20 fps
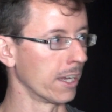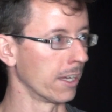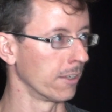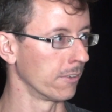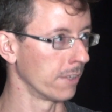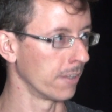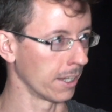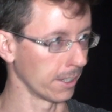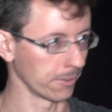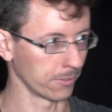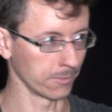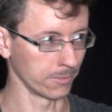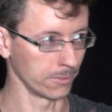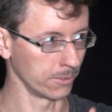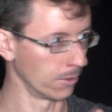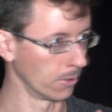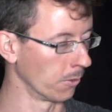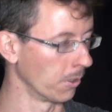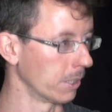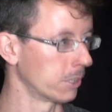that
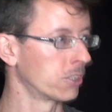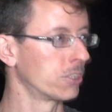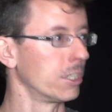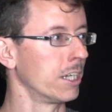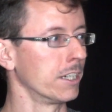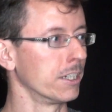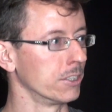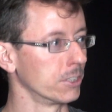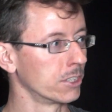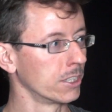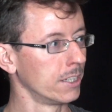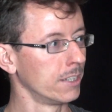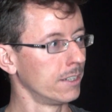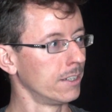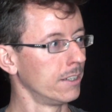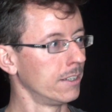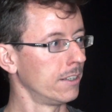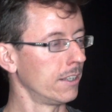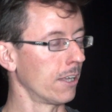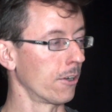
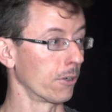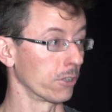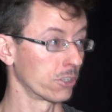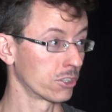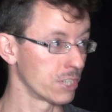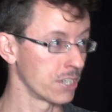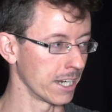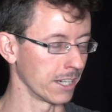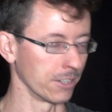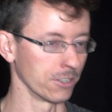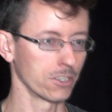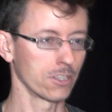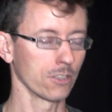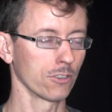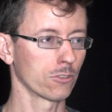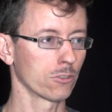are exchanged.